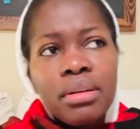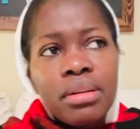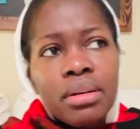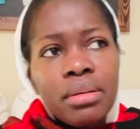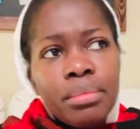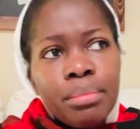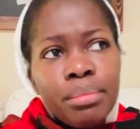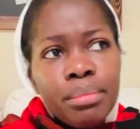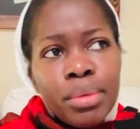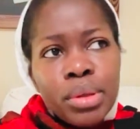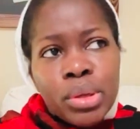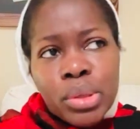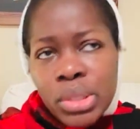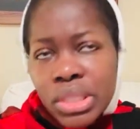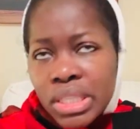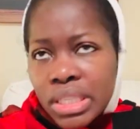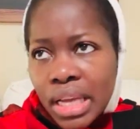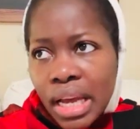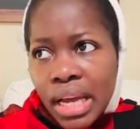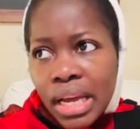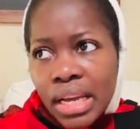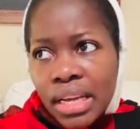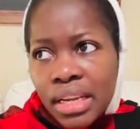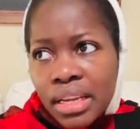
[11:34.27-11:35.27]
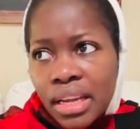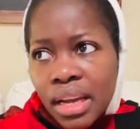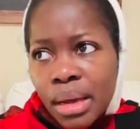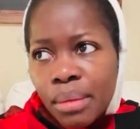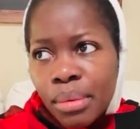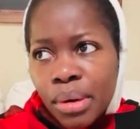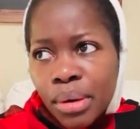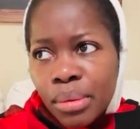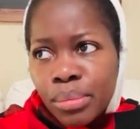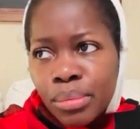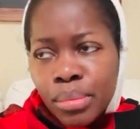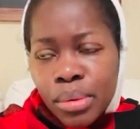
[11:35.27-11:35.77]
Blue Sky,
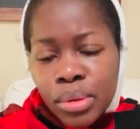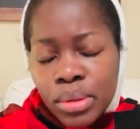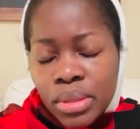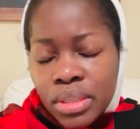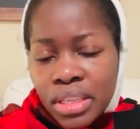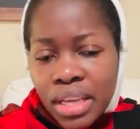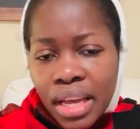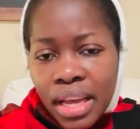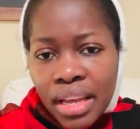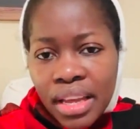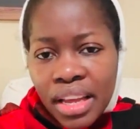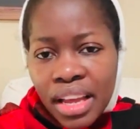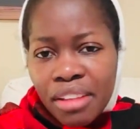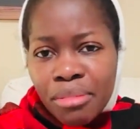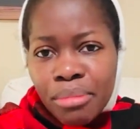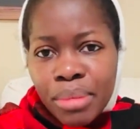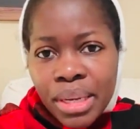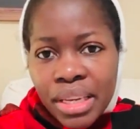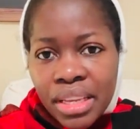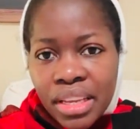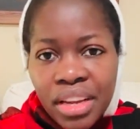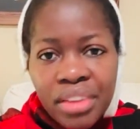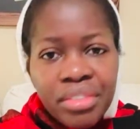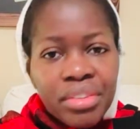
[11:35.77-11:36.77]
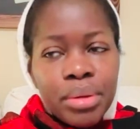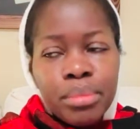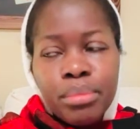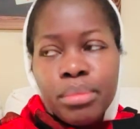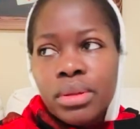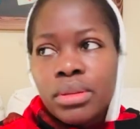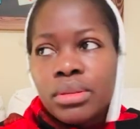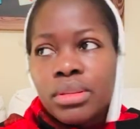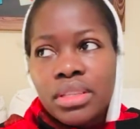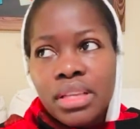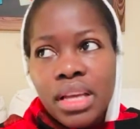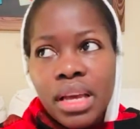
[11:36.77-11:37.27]
about Blue Sky? I've been hearing
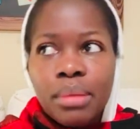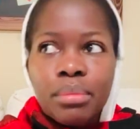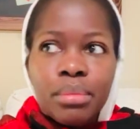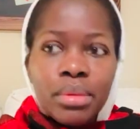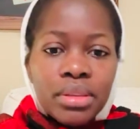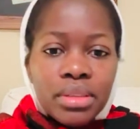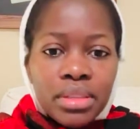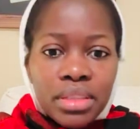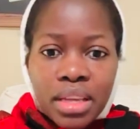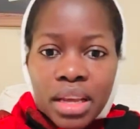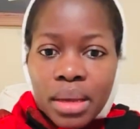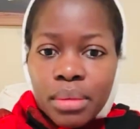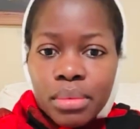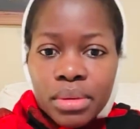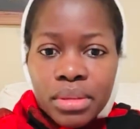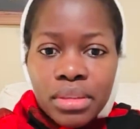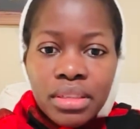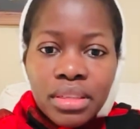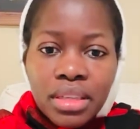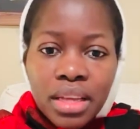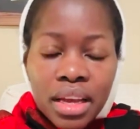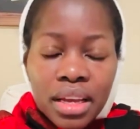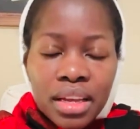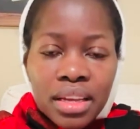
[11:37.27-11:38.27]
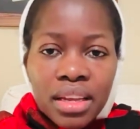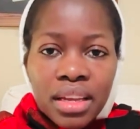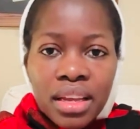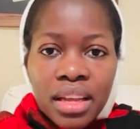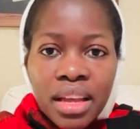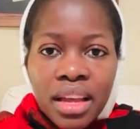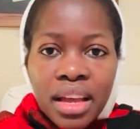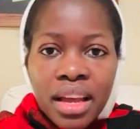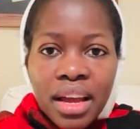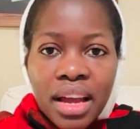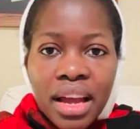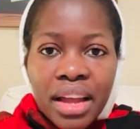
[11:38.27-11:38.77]
Blue Sky, Blue Sky, Blue Sky.
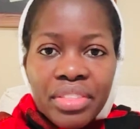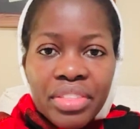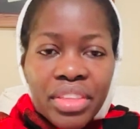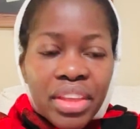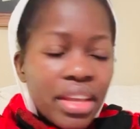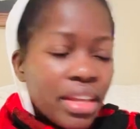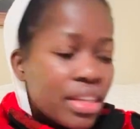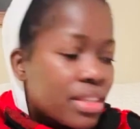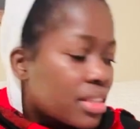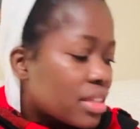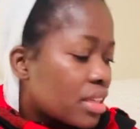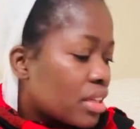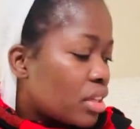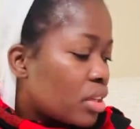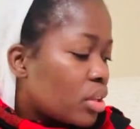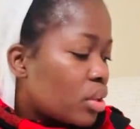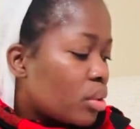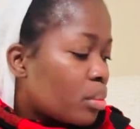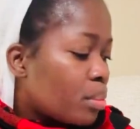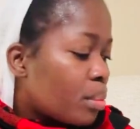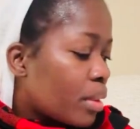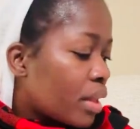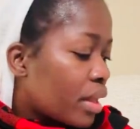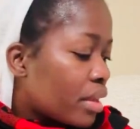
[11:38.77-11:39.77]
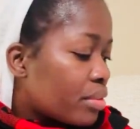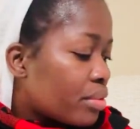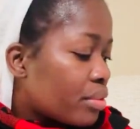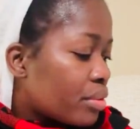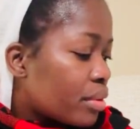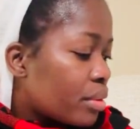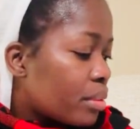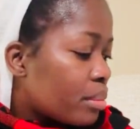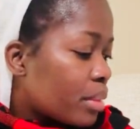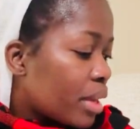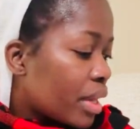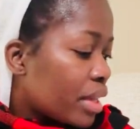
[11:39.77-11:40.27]
I think it's a new
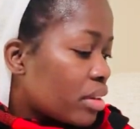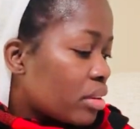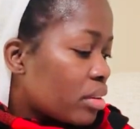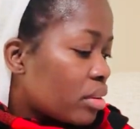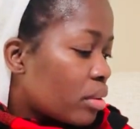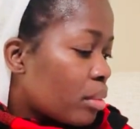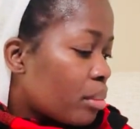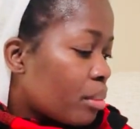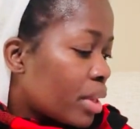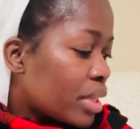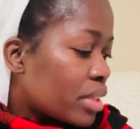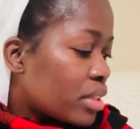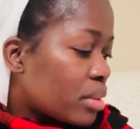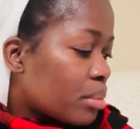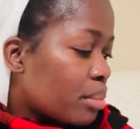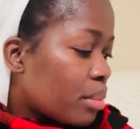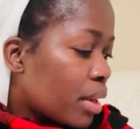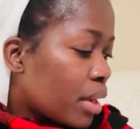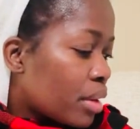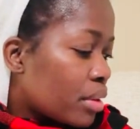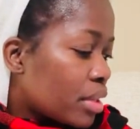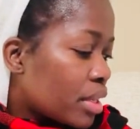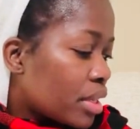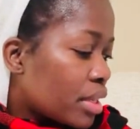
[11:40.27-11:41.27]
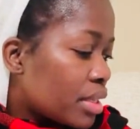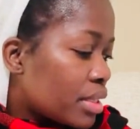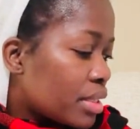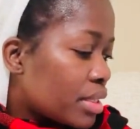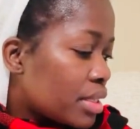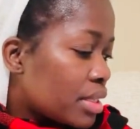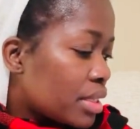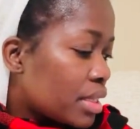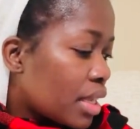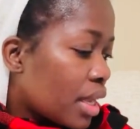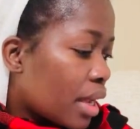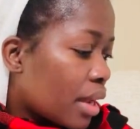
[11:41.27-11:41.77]
platform. I don't know much about
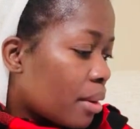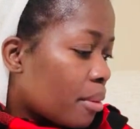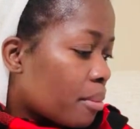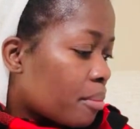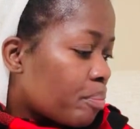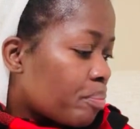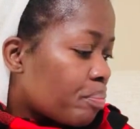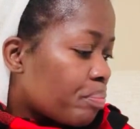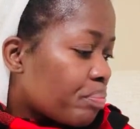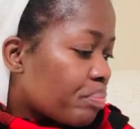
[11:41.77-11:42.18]
it. Yeah.